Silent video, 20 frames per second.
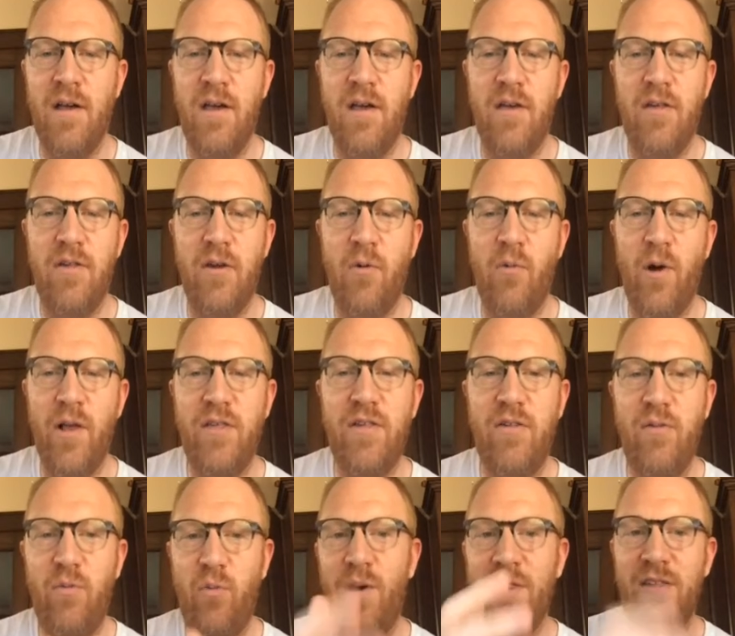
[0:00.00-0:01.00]
So
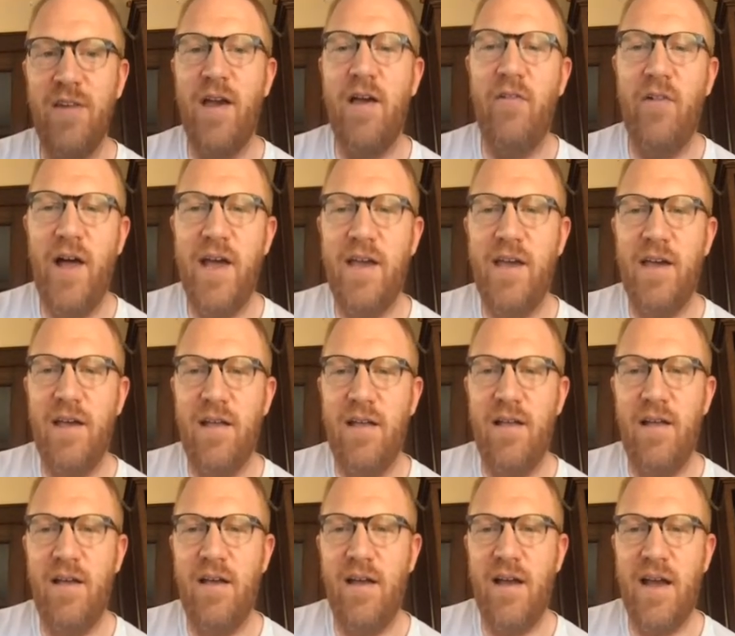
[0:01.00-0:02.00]
once I like it,
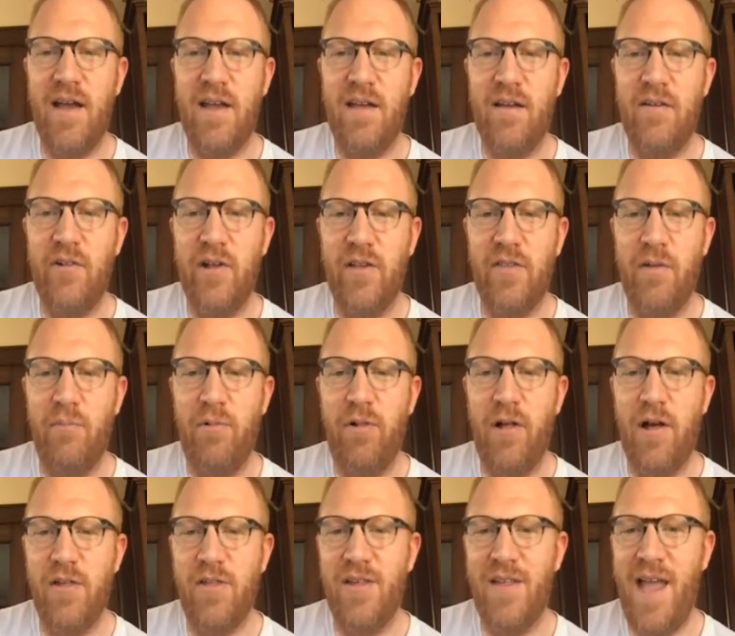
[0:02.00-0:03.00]
I could click the
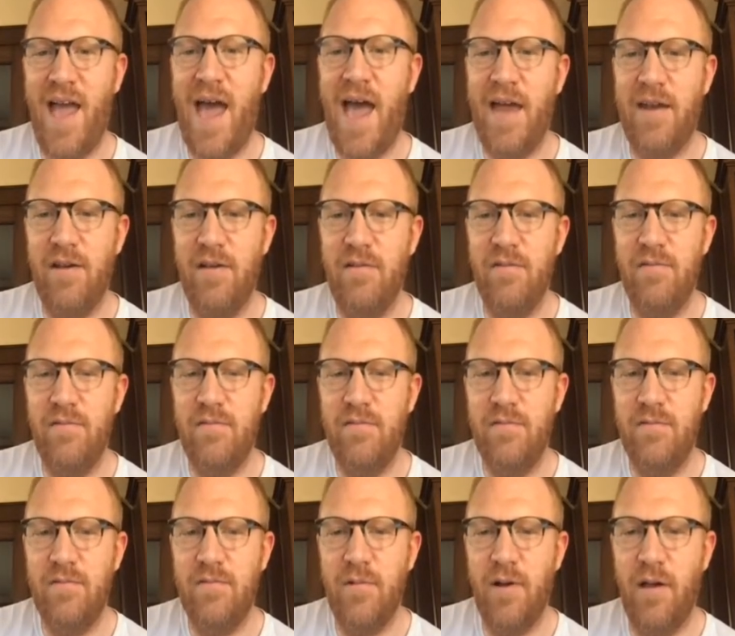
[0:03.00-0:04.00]
plus and add it,
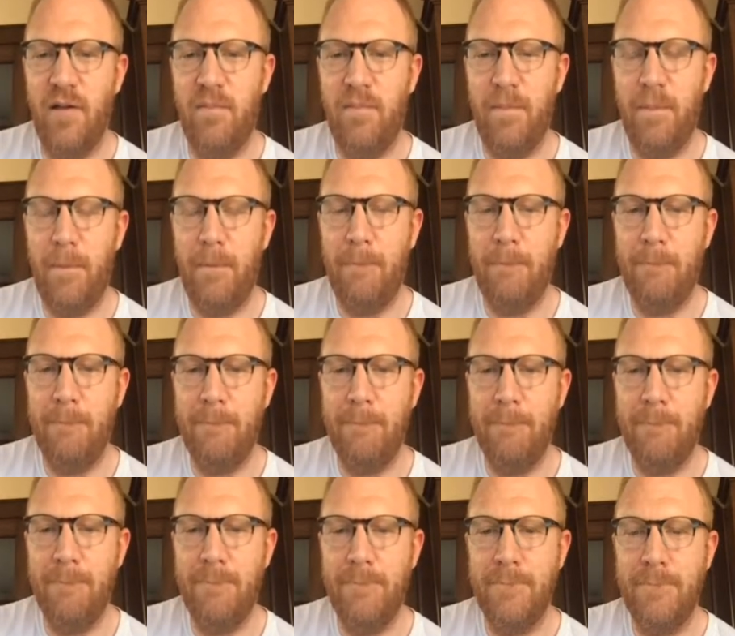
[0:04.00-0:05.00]
right?
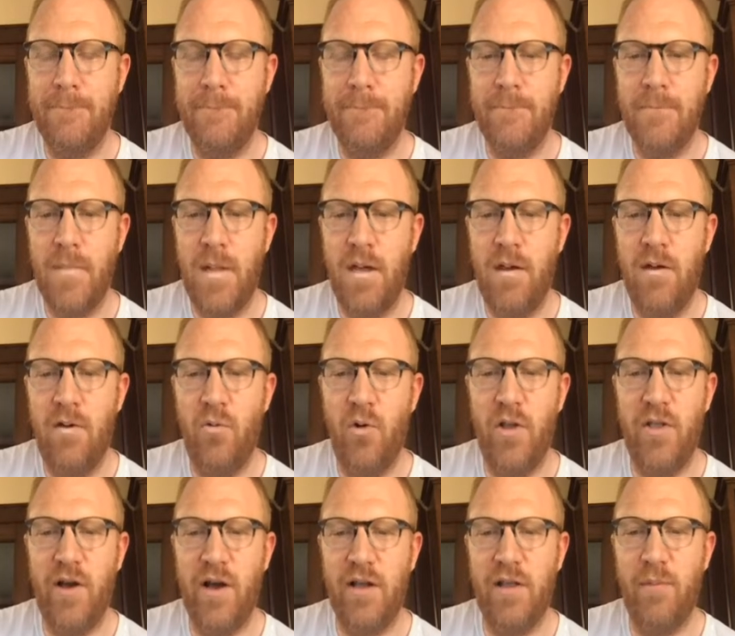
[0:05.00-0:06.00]
We
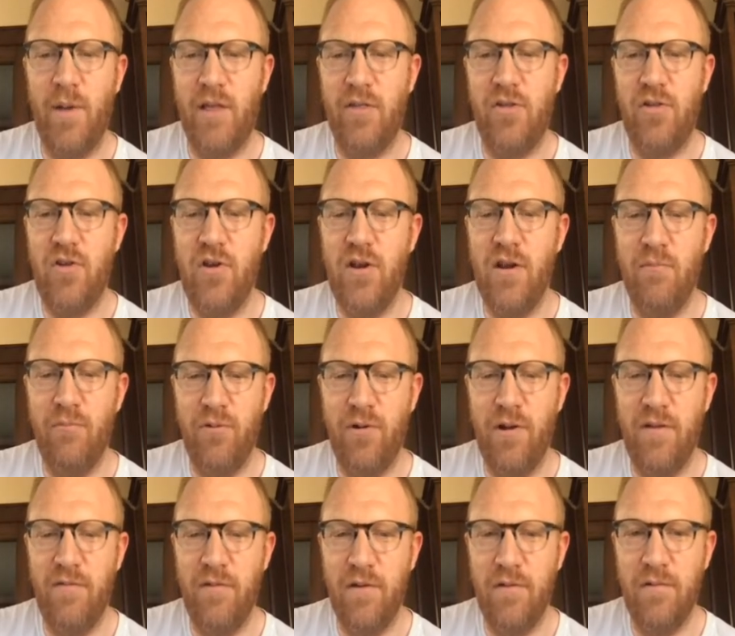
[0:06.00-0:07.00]
talked about student
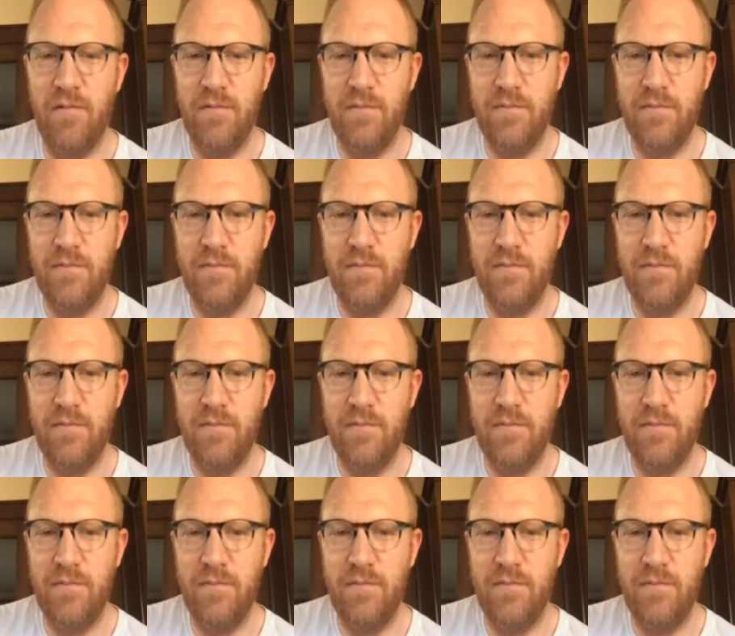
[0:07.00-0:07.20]
preview.